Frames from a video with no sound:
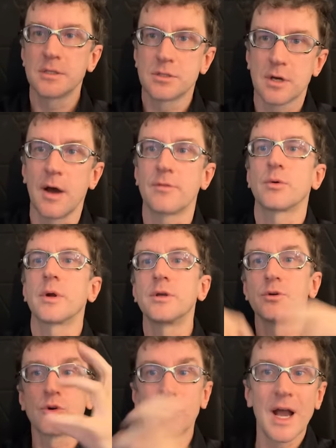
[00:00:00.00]
in software,
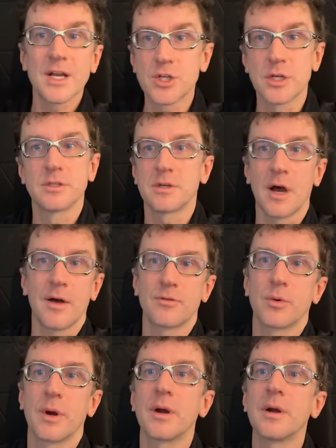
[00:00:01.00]
you crash it in
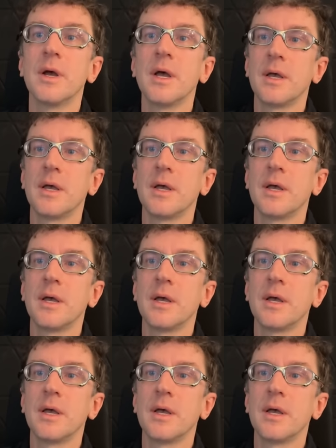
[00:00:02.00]
software,